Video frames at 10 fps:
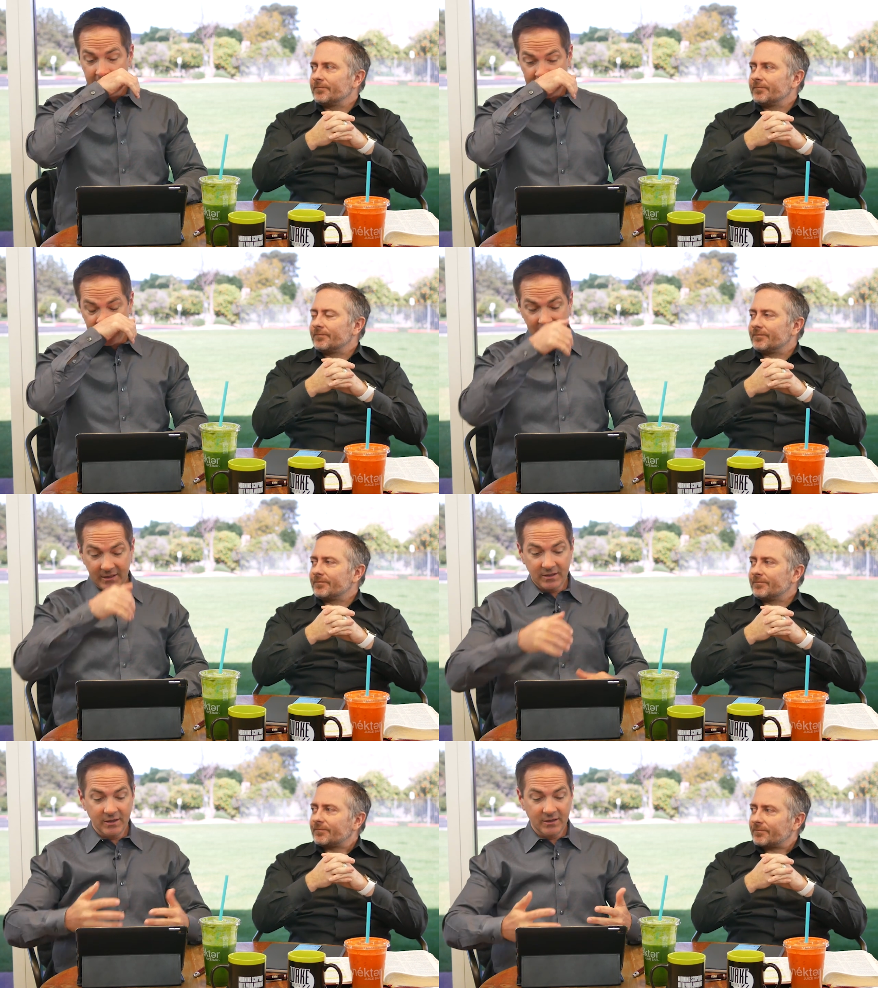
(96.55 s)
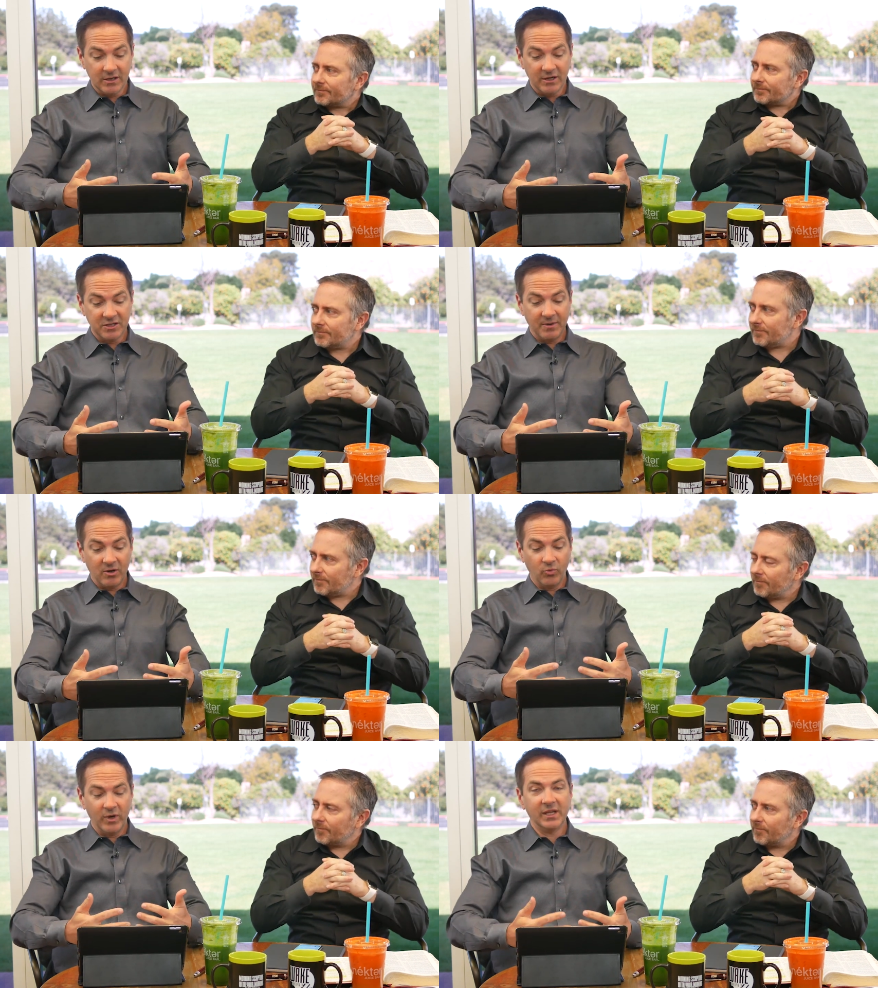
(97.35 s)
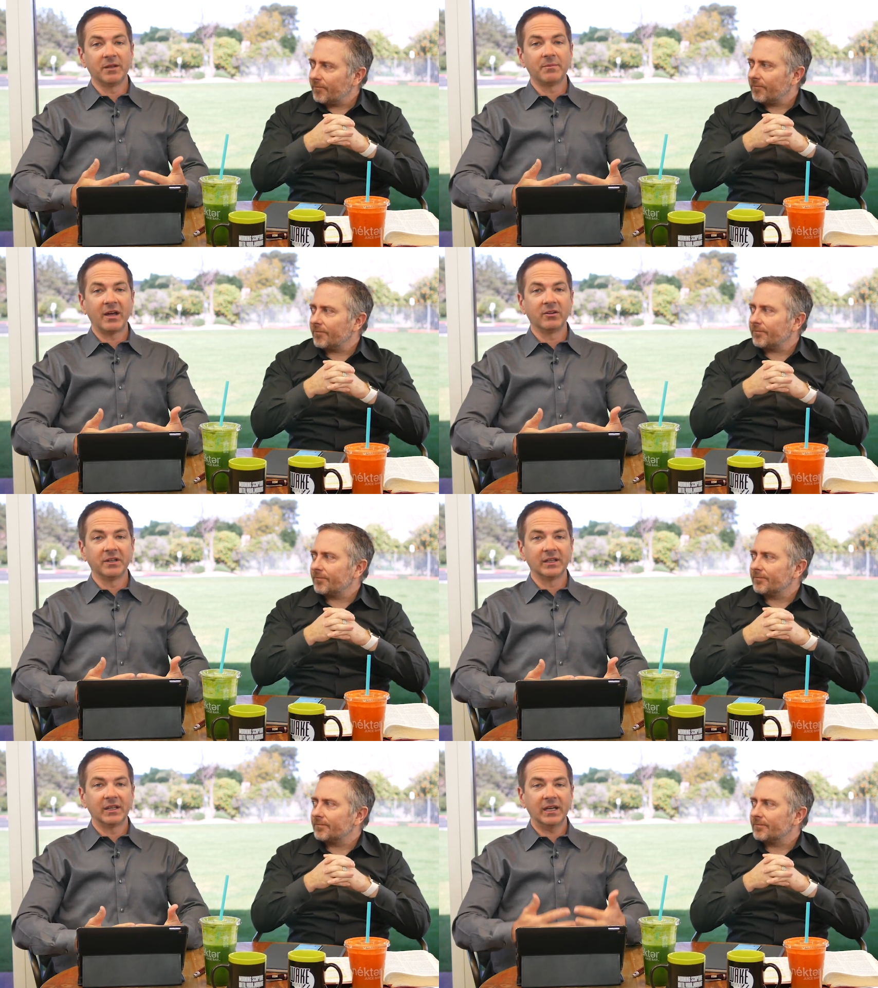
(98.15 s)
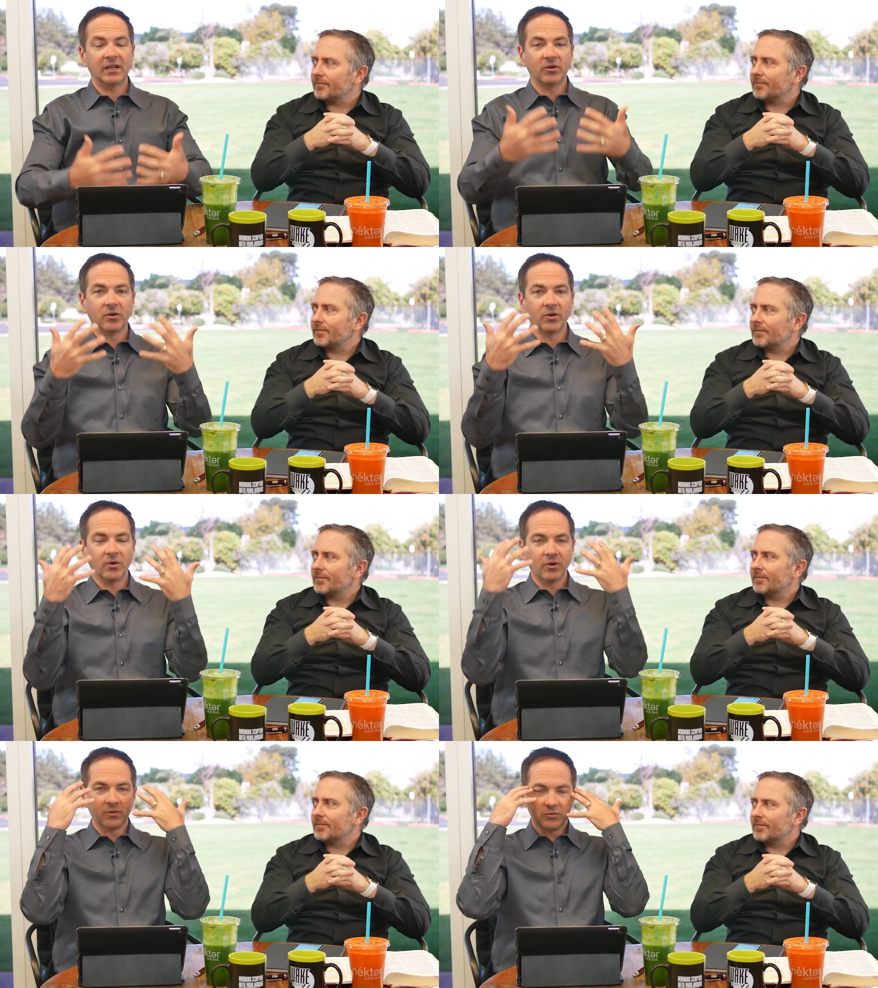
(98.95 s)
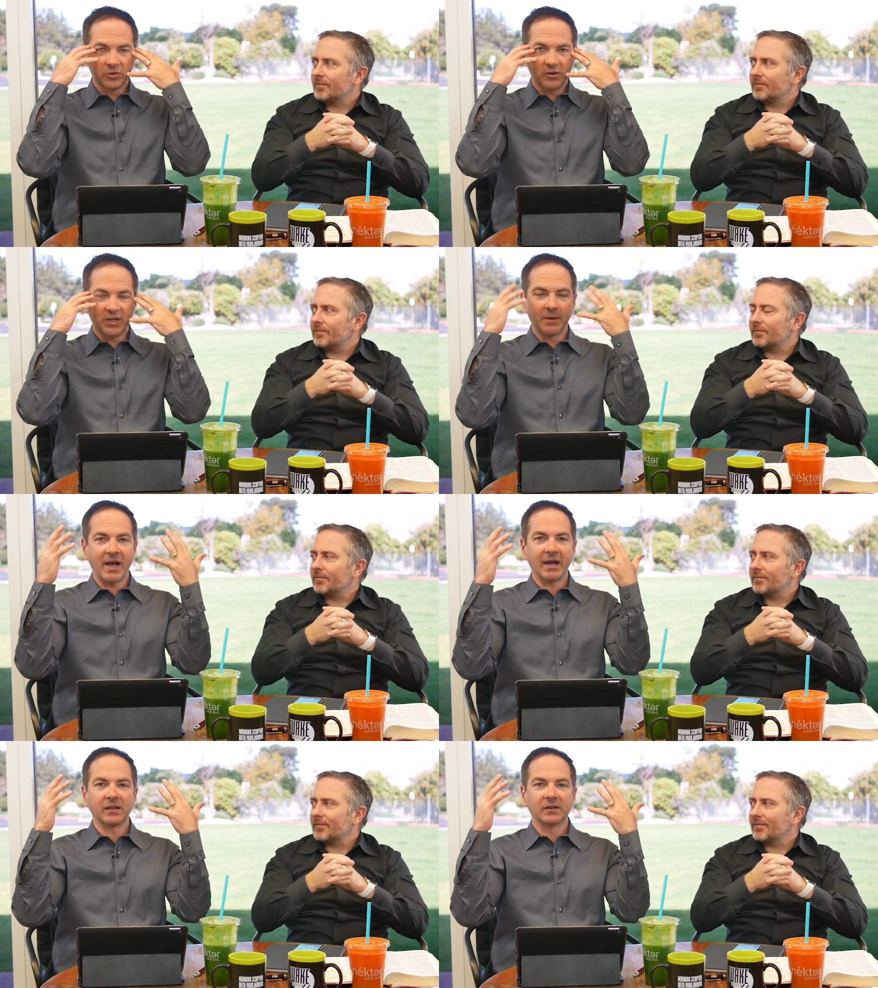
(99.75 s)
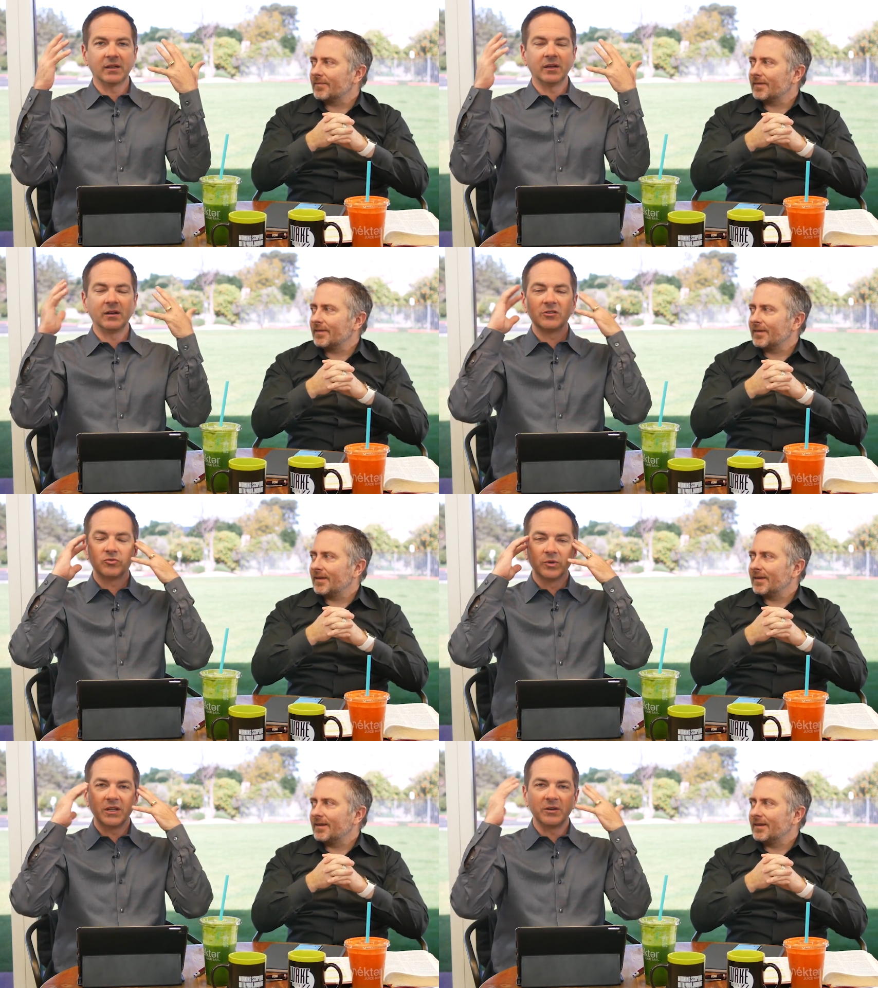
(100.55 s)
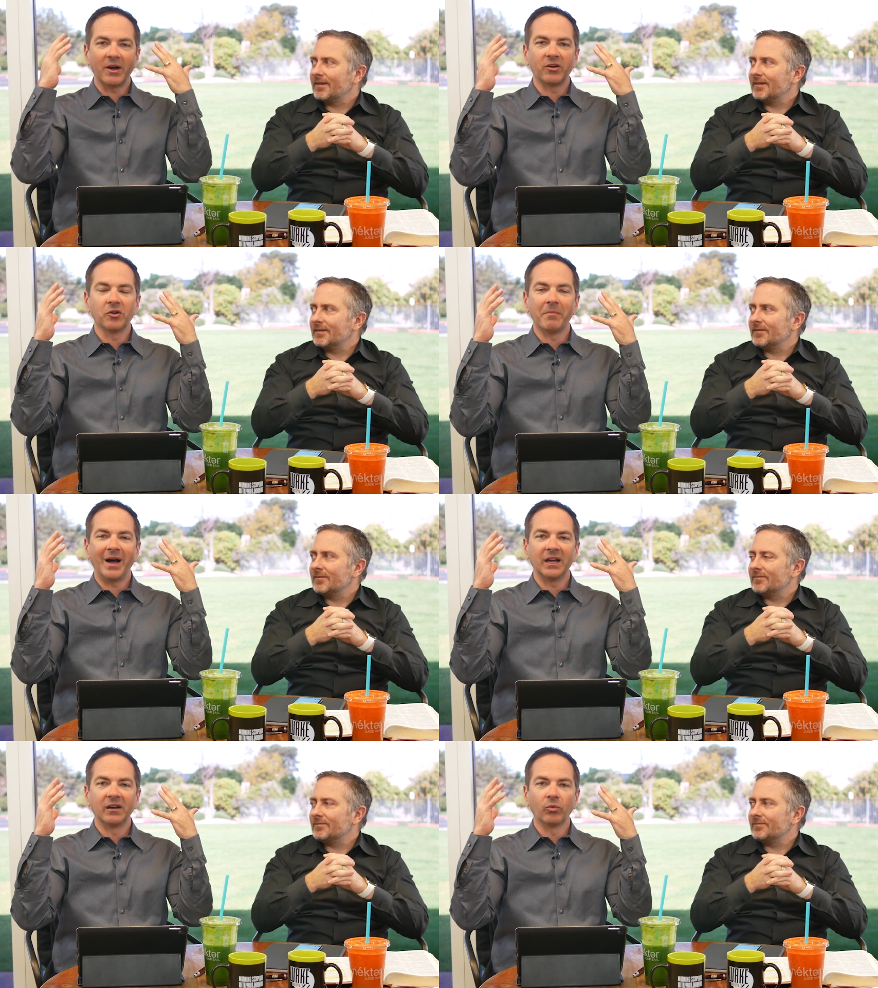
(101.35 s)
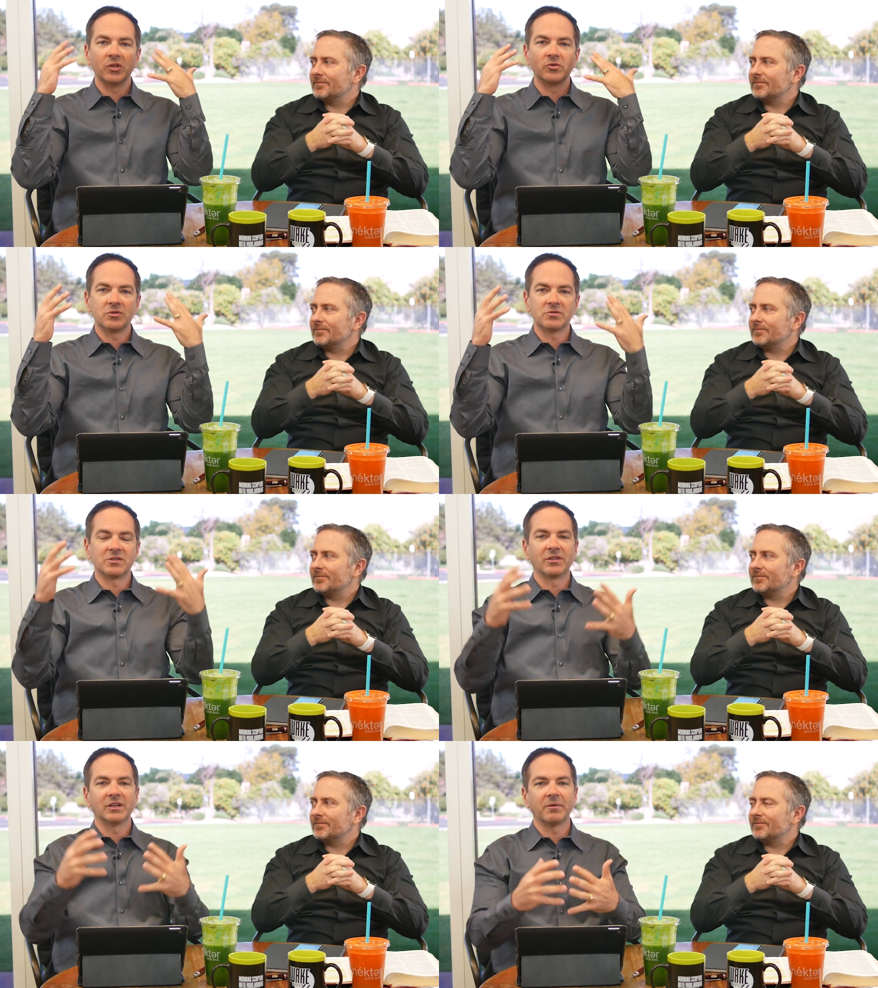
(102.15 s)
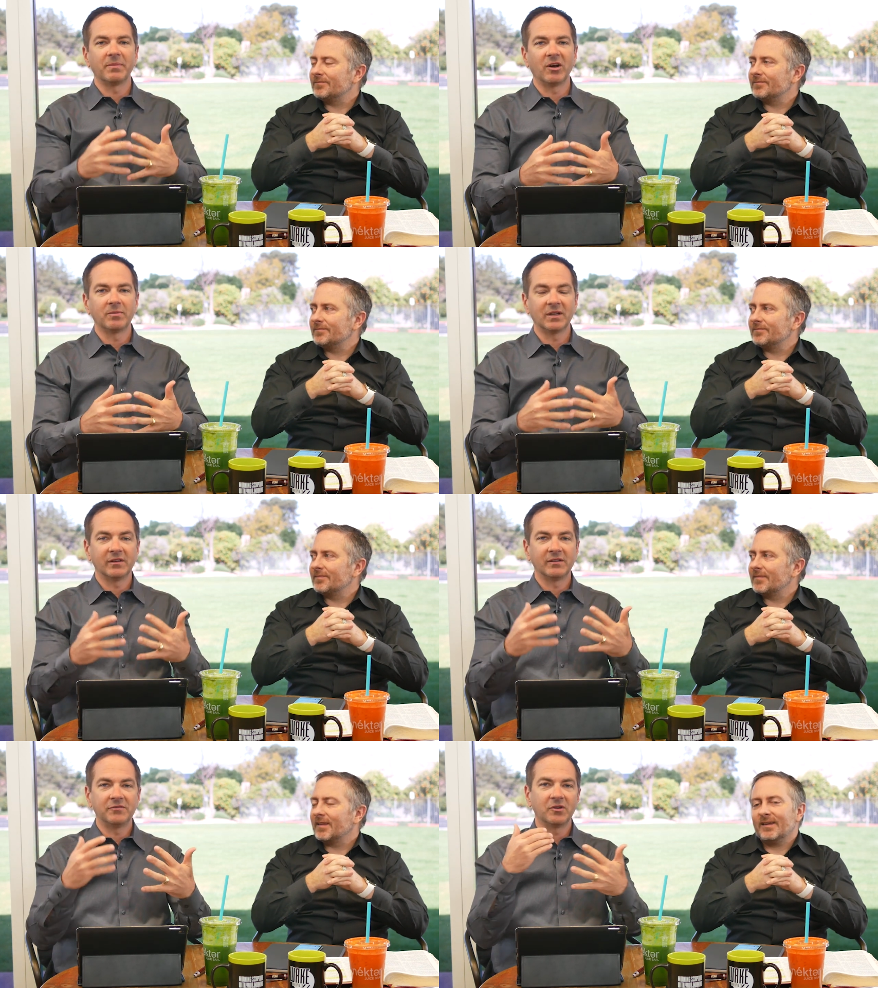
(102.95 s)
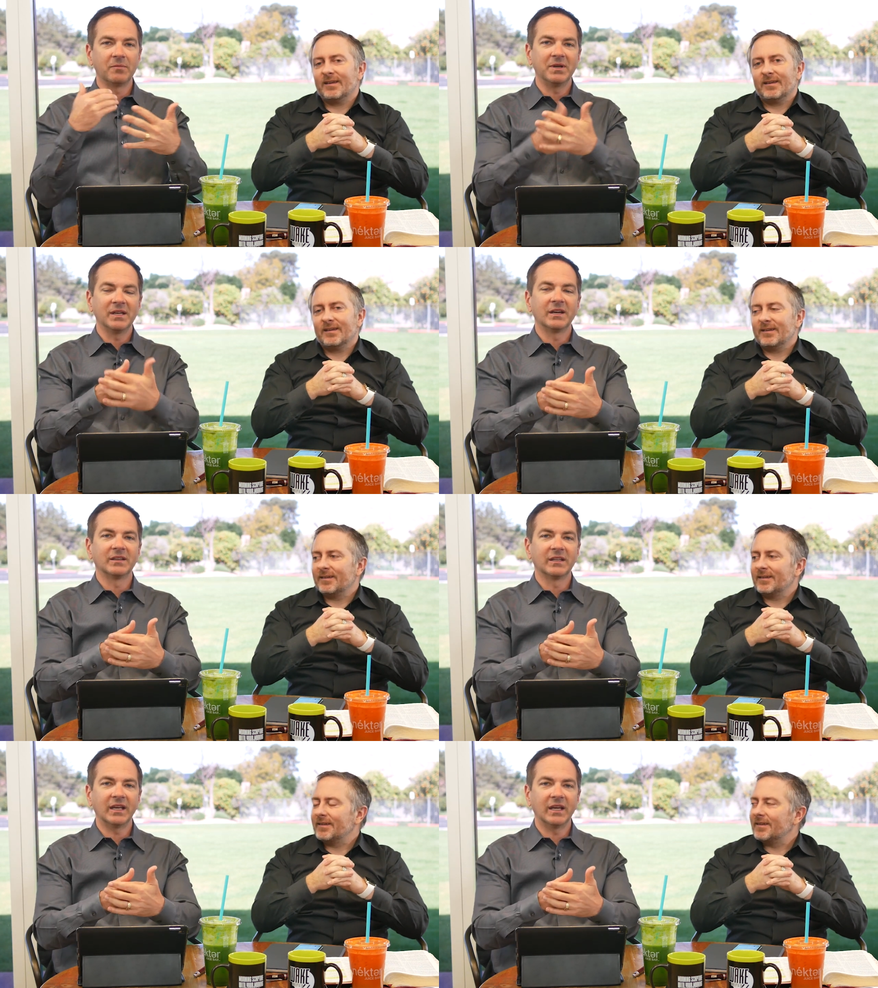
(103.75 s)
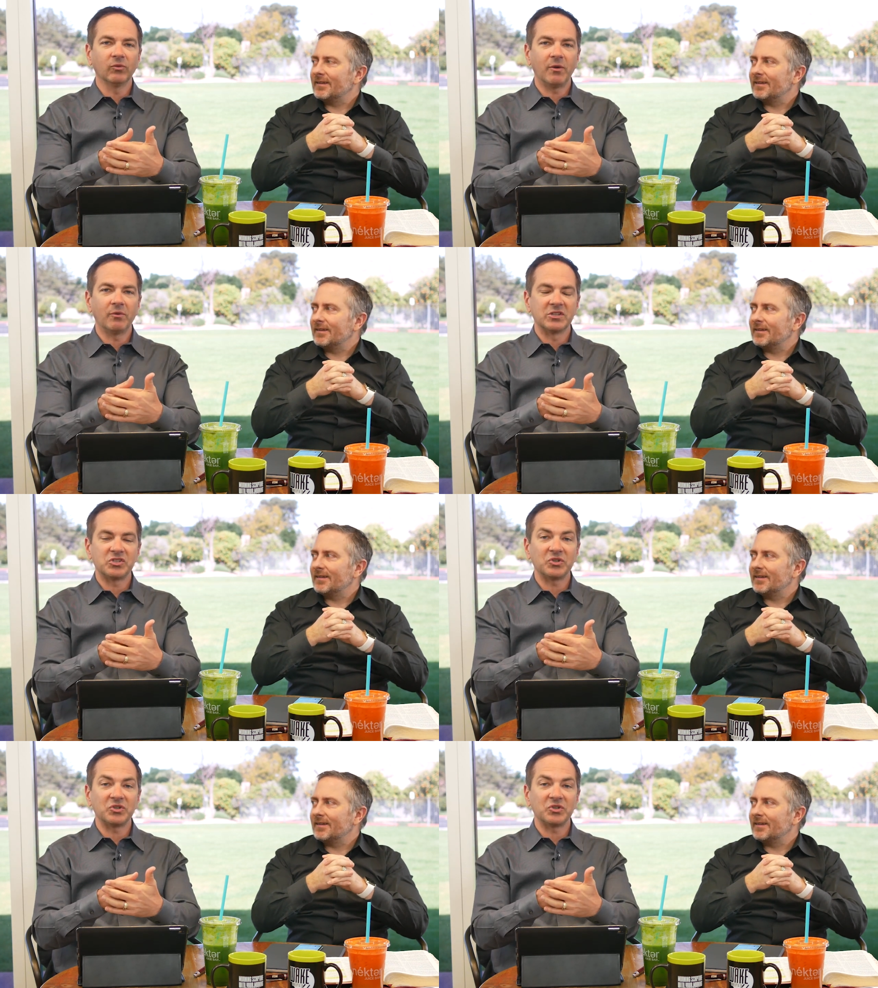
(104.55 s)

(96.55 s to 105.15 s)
Speaker 1: It's it it talks about winning the battle at the gate or or turning it back, and and it's really about your mind, what you choose to think about. Because if you can beat it at the gate, right when it's